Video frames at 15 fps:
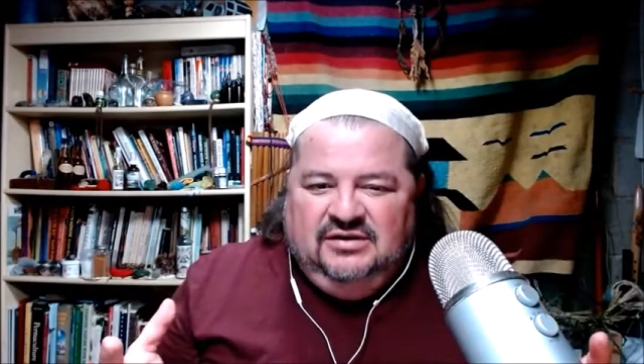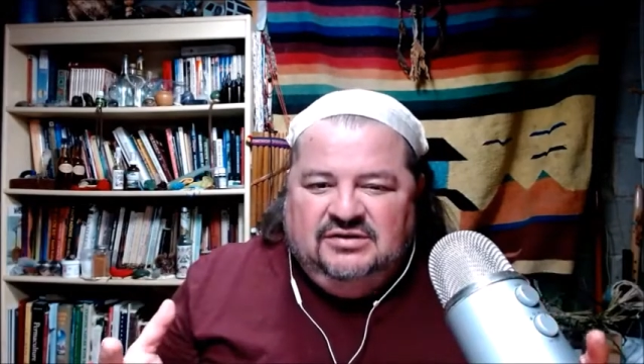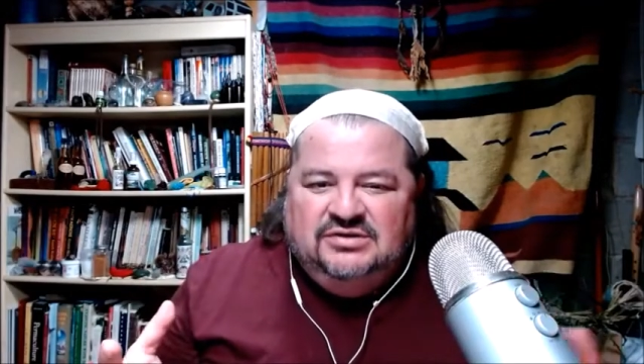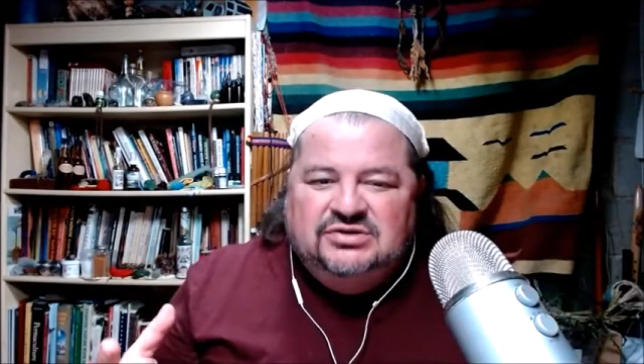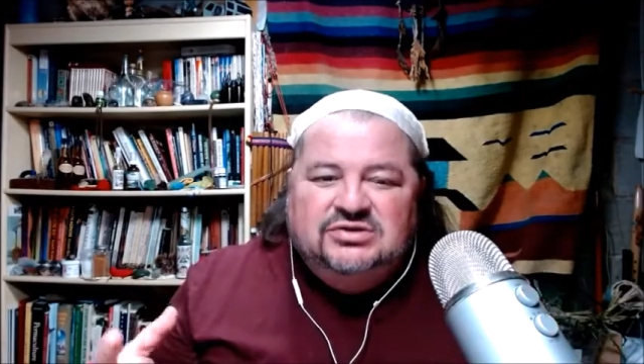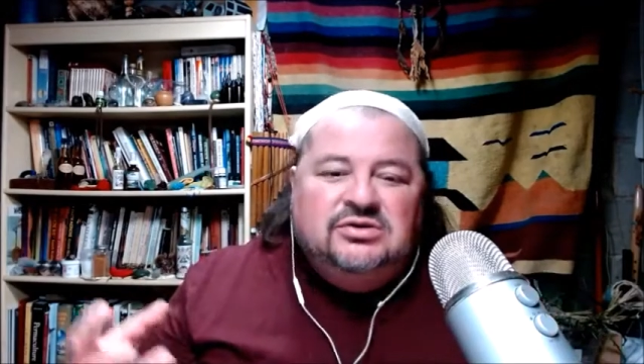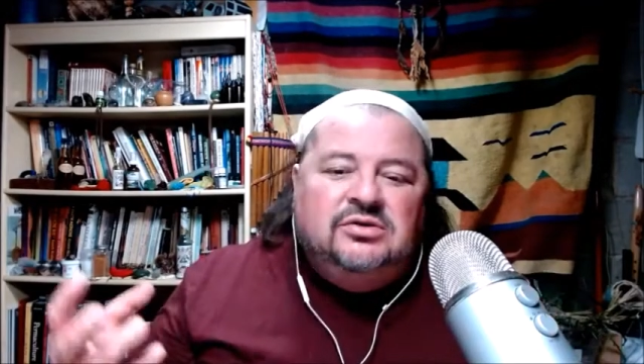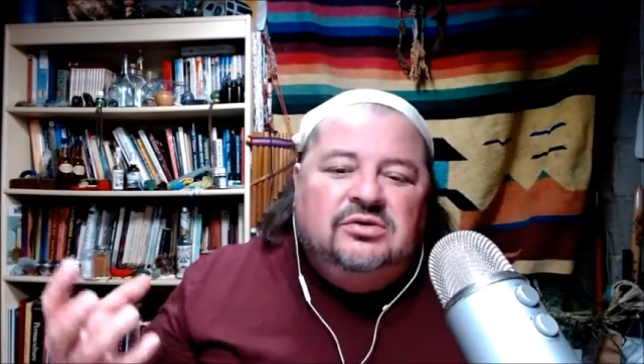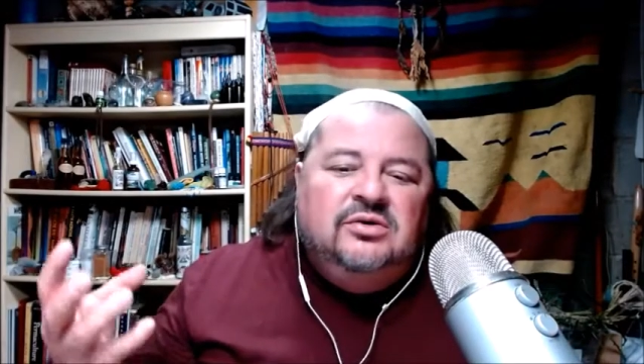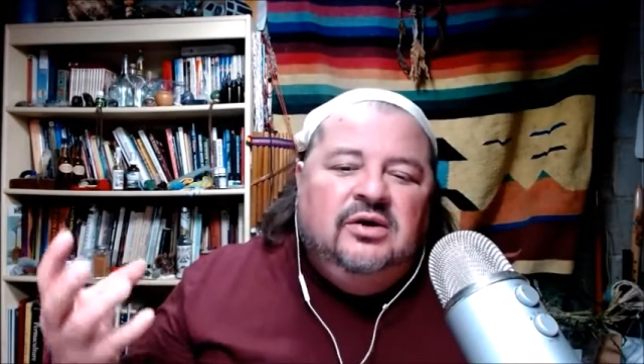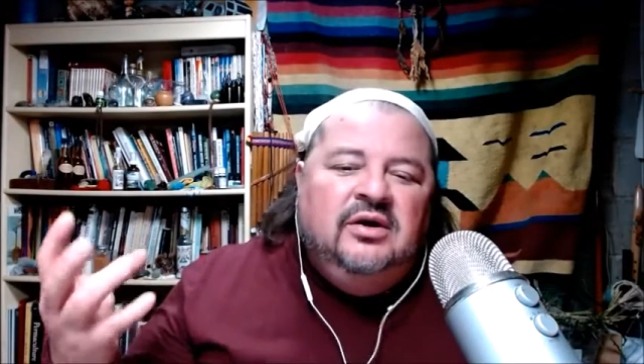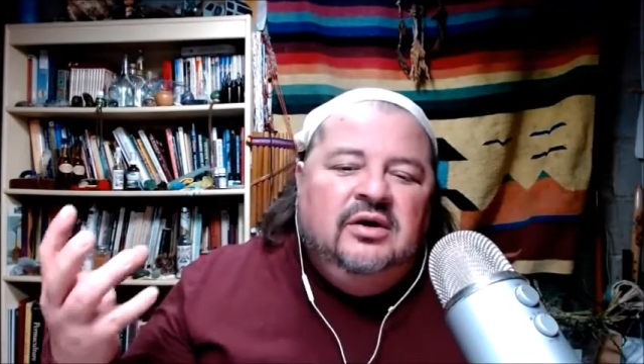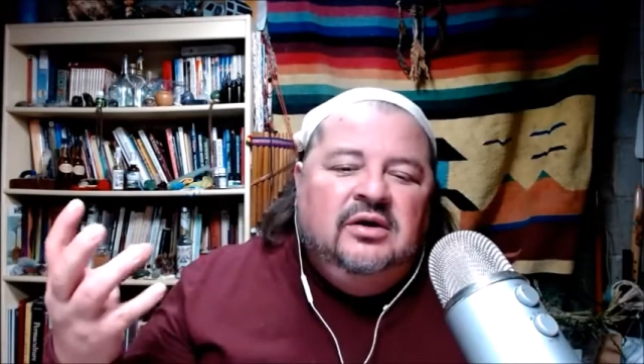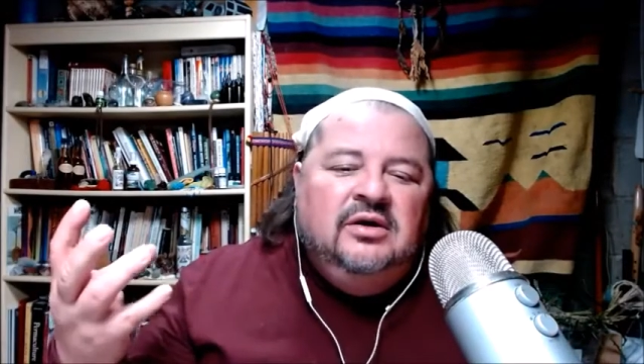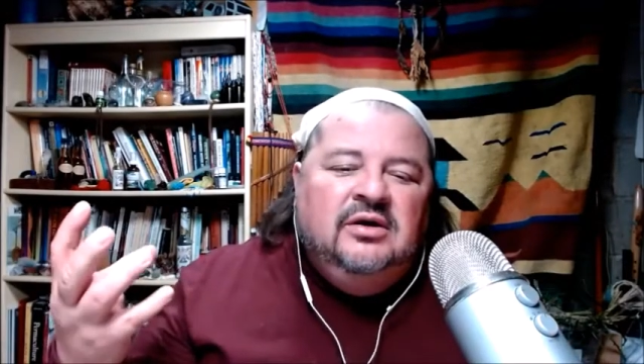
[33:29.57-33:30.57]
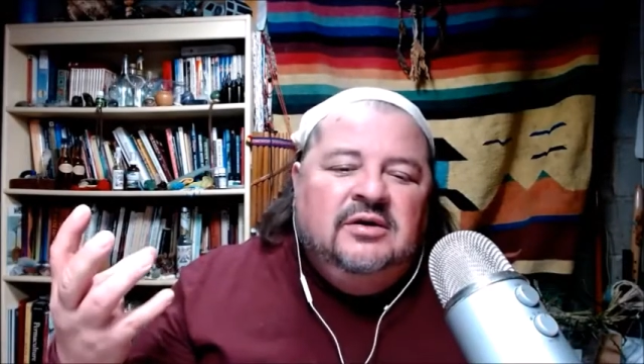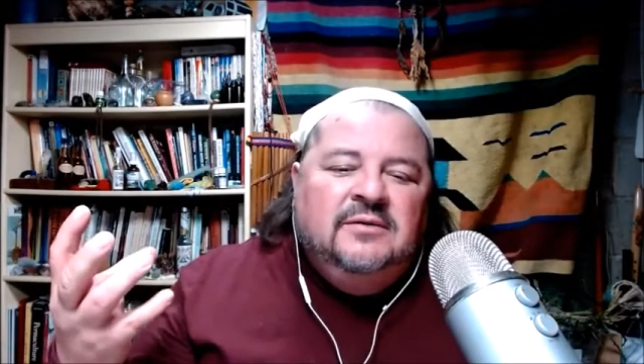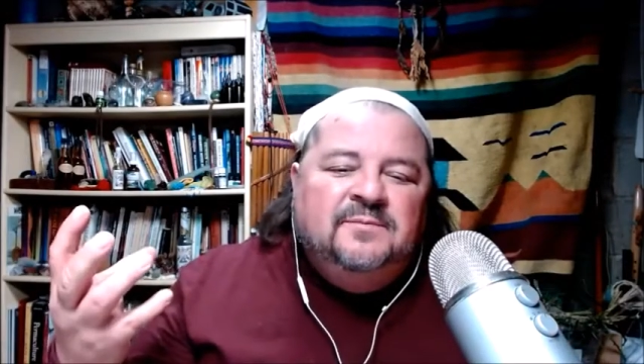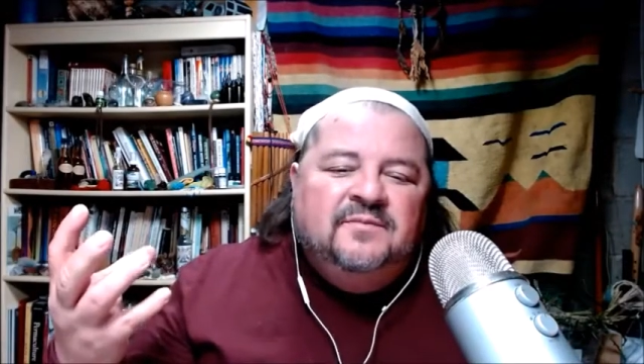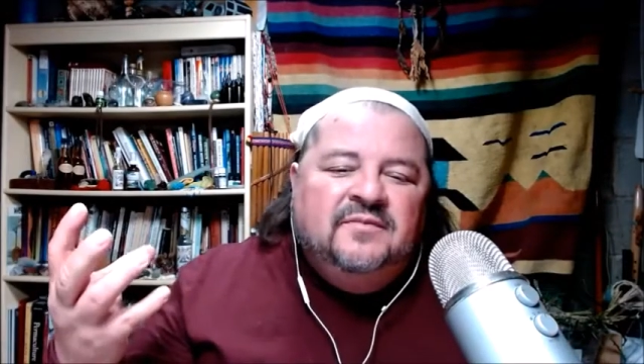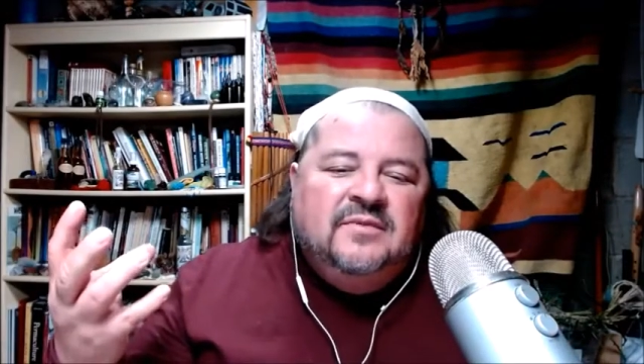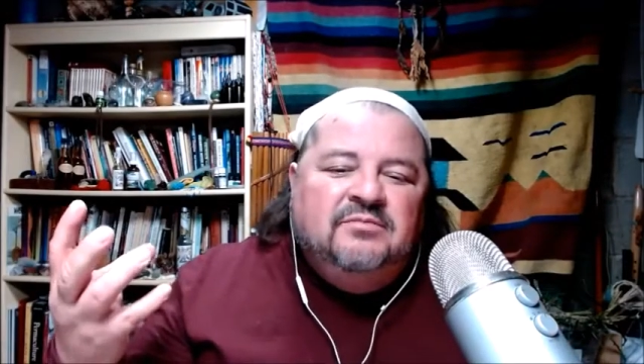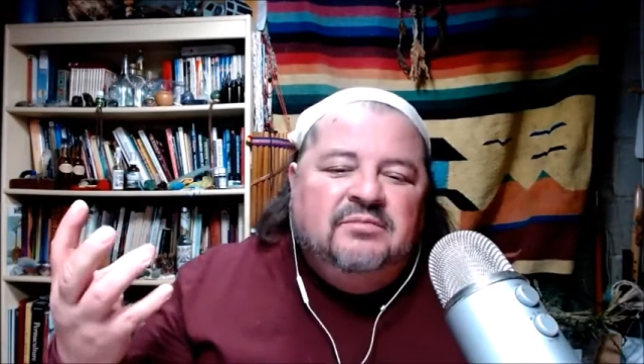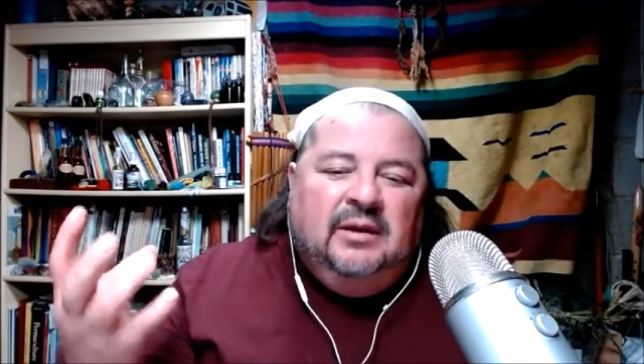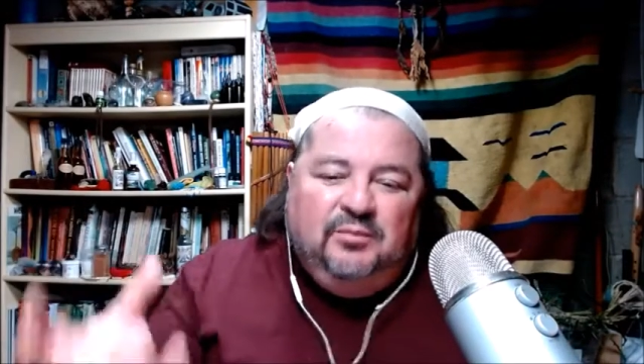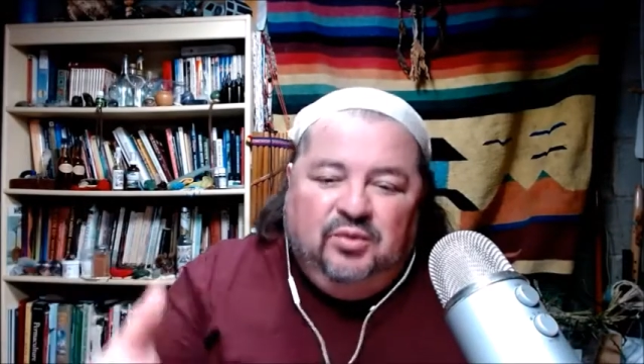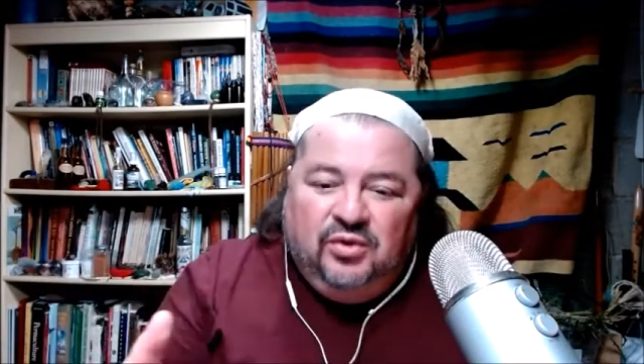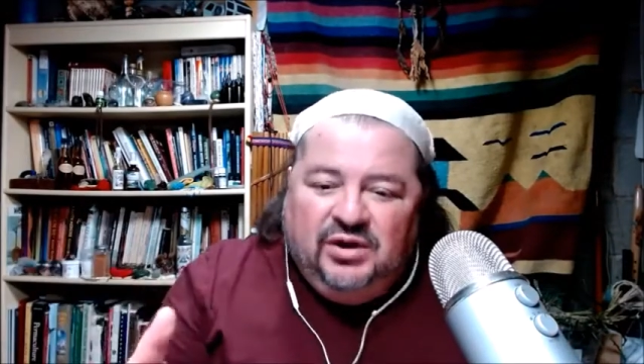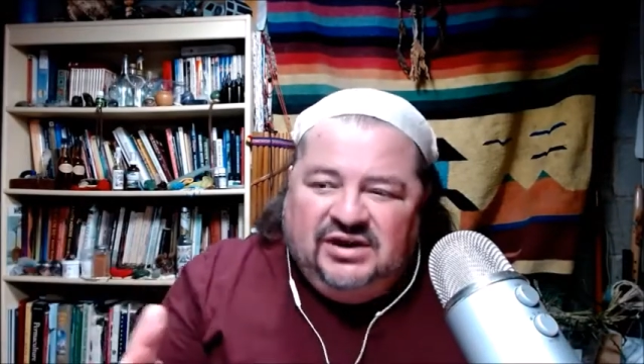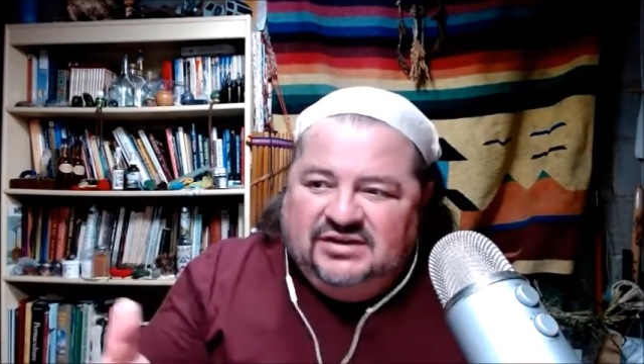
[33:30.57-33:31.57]
So my
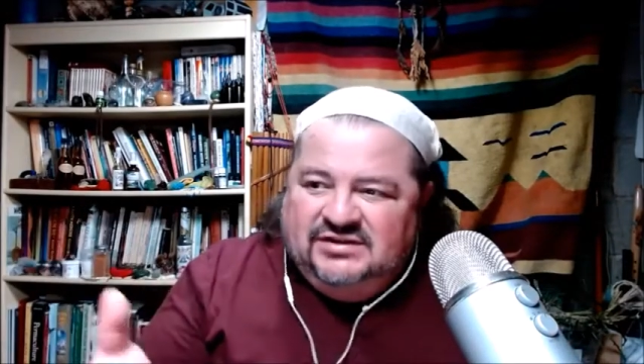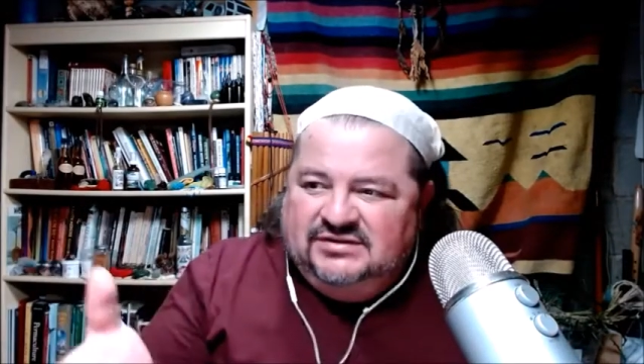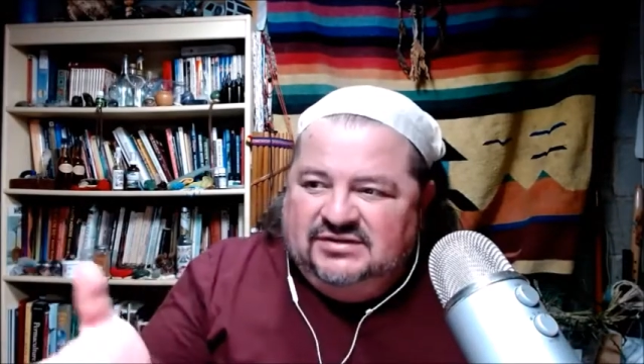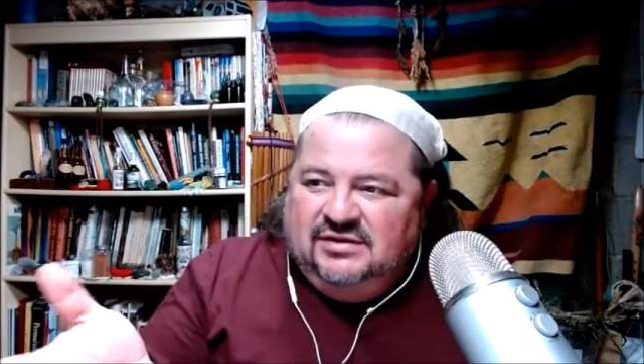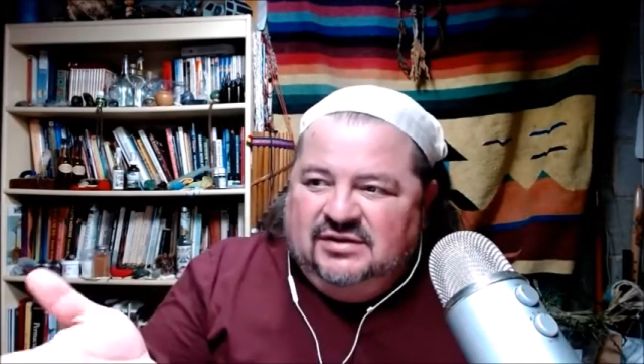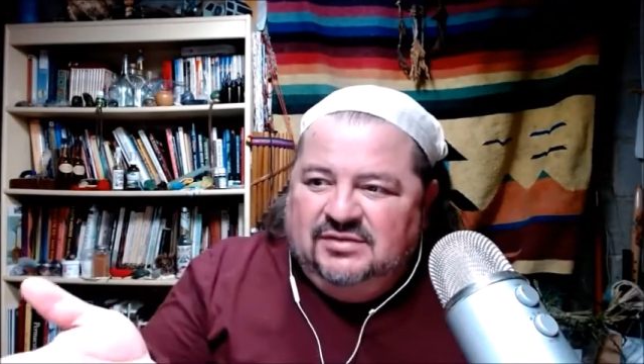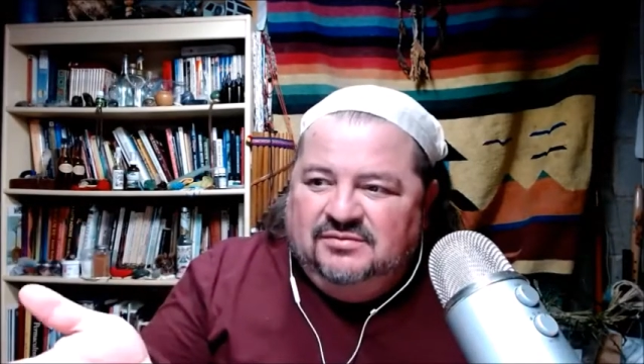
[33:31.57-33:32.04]
point is,